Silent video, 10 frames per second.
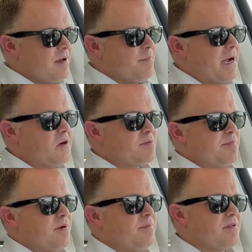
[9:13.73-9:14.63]
Power's been
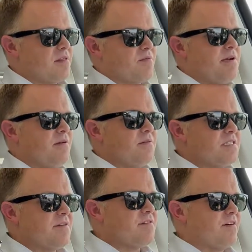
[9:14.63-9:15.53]
bumped to
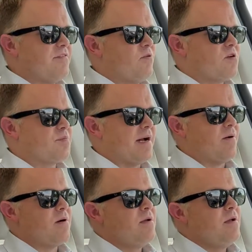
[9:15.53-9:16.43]
375
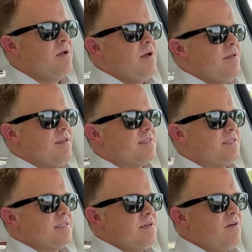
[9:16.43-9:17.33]
horsepower. This
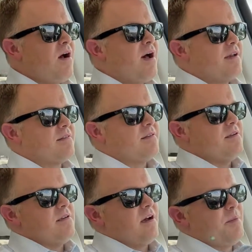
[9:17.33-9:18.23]
is not
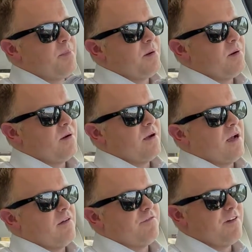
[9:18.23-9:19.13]
the upper
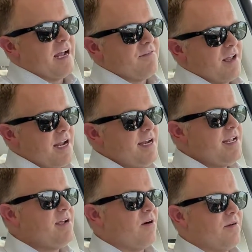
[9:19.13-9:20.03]

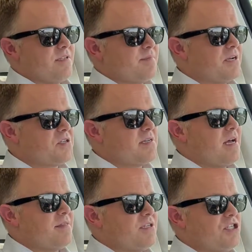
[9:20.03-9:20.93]
580 and especially
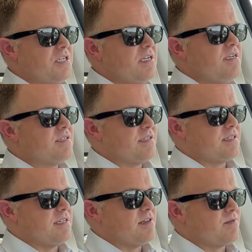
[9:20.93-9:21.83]
not the
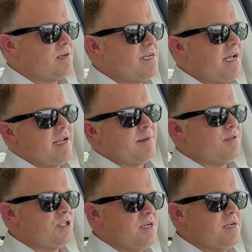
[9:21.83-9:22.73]
G63
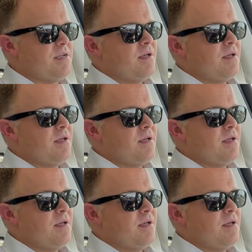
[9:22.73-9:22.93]
AMG.